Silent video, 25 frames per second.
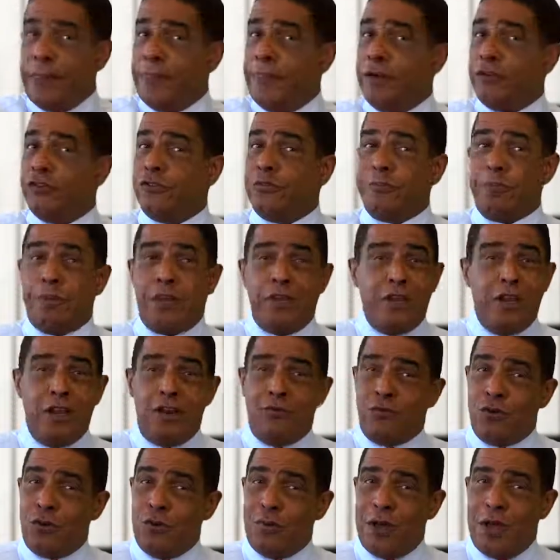There's plenty
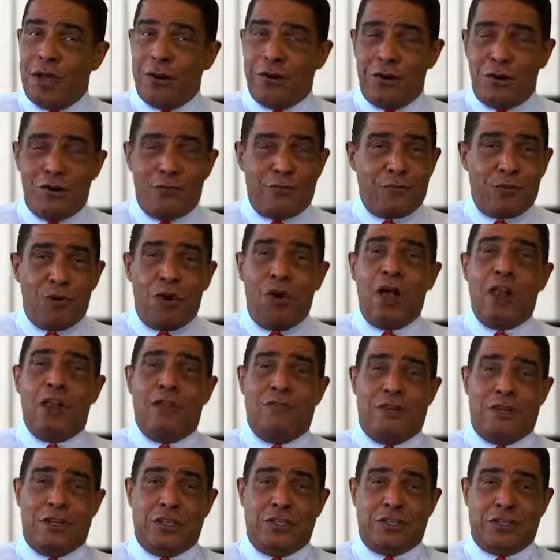of room out here for
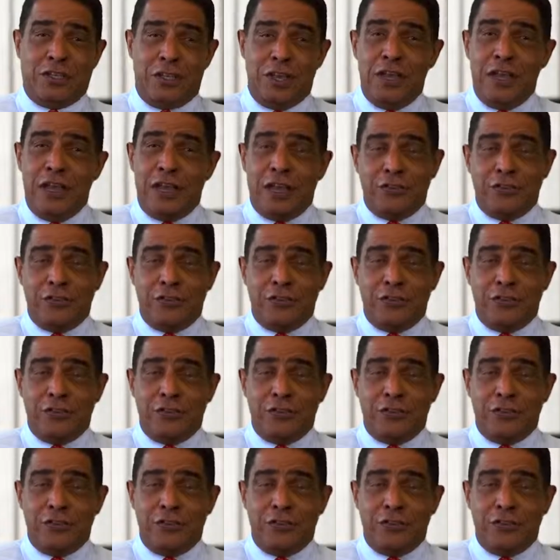all of us.